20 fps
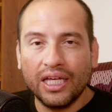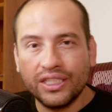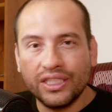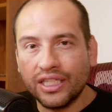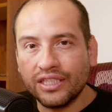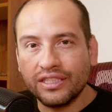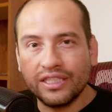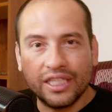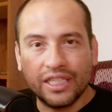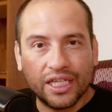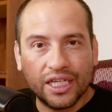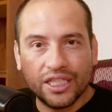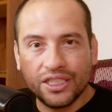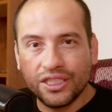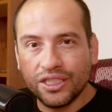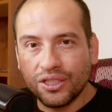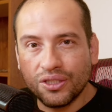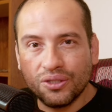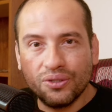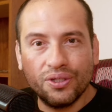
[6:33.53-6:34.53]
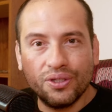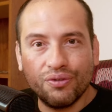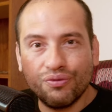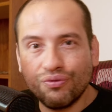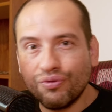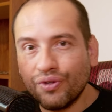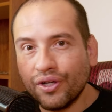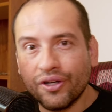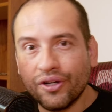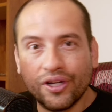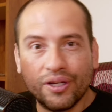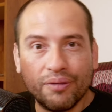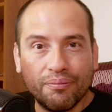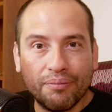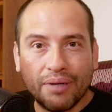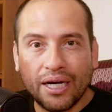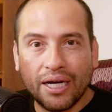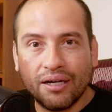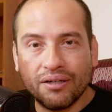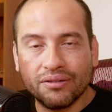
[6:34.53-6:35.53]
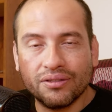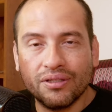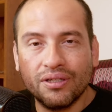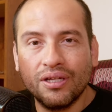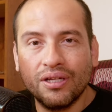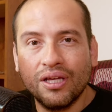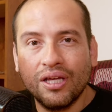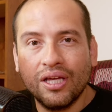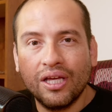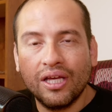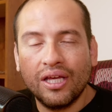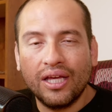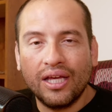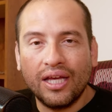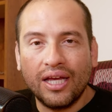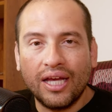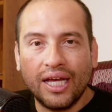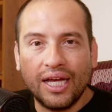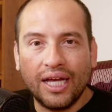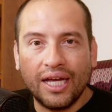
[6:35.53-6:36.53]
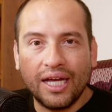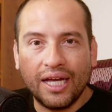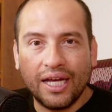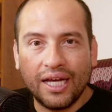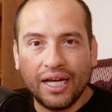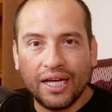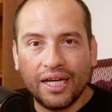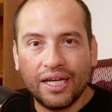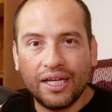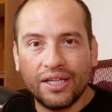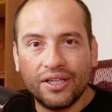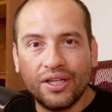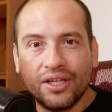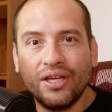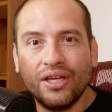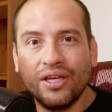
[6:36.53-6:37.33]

Justin Gaethje couldn't figure him out, and